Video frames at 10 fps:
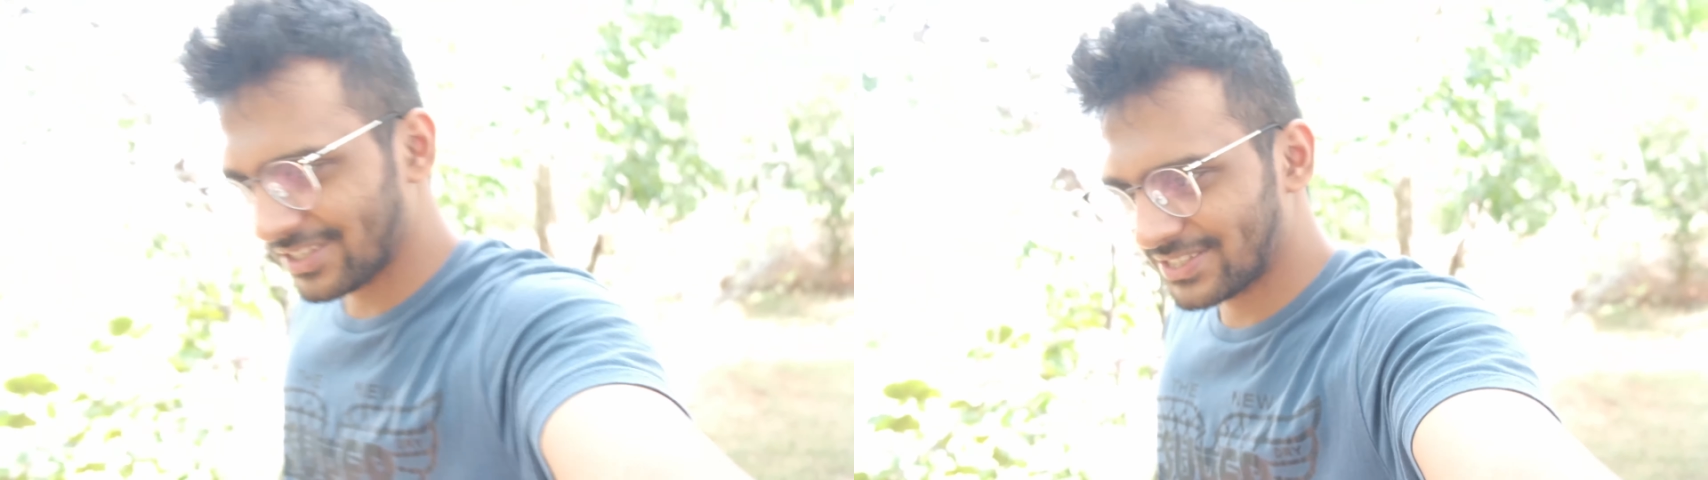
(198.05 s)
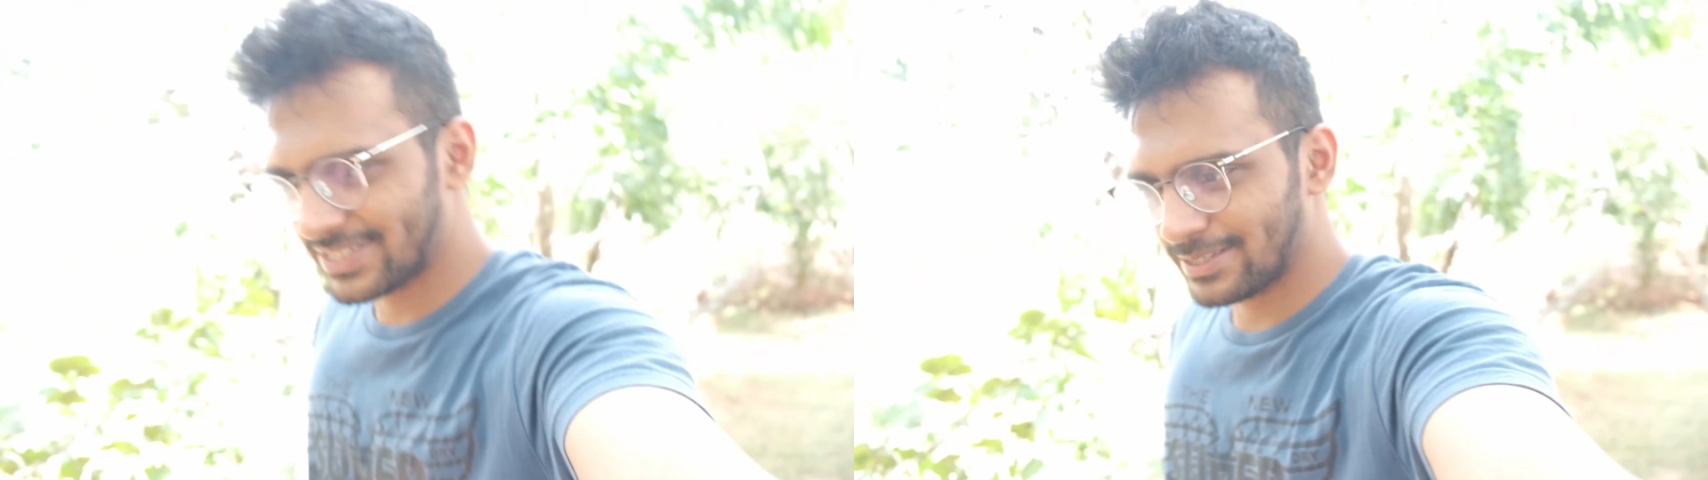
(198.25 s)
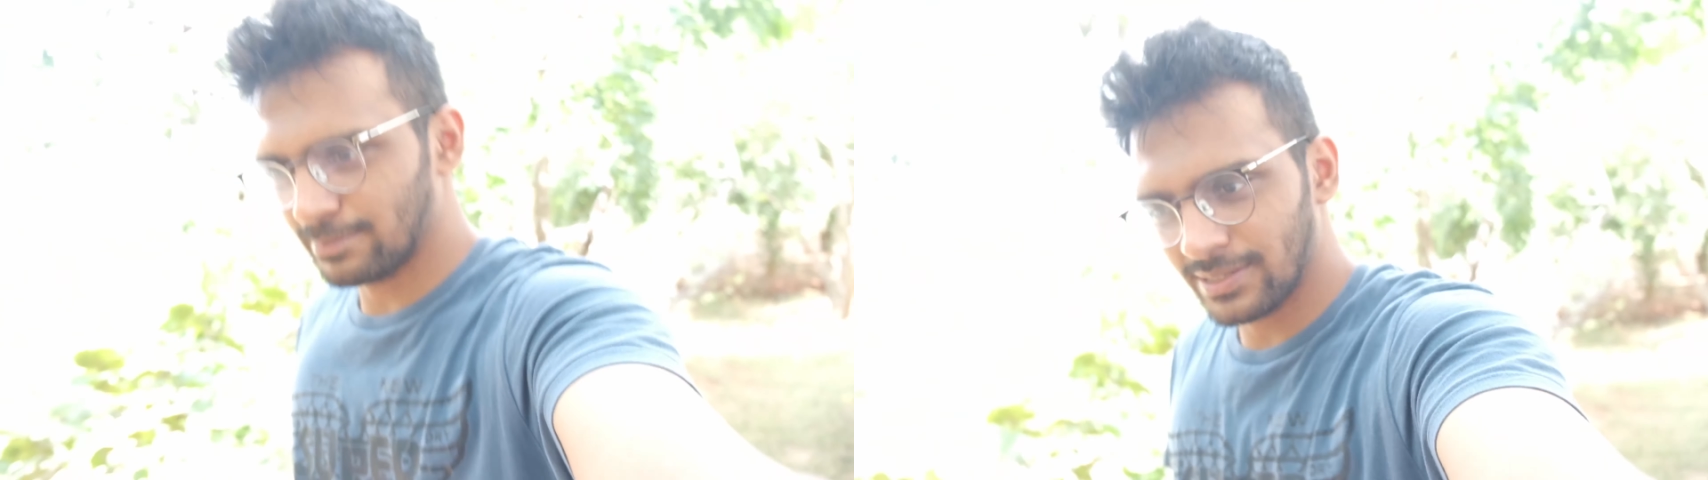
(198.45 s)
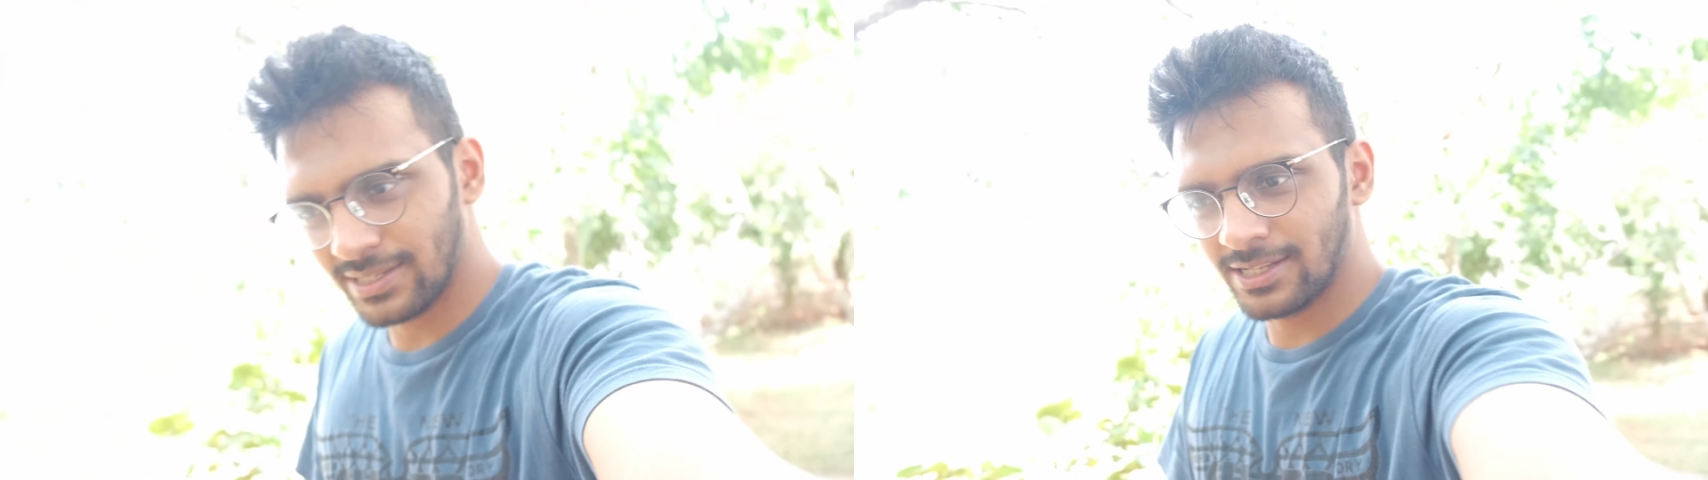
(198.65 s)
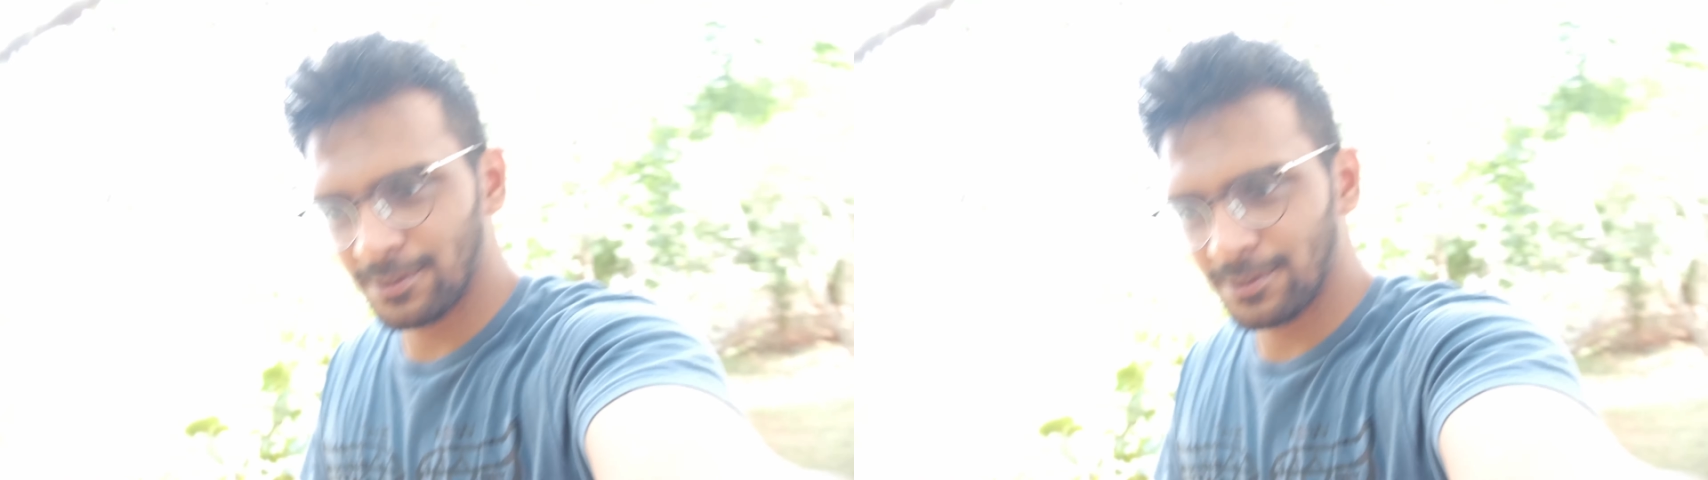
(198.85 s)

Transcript: stable.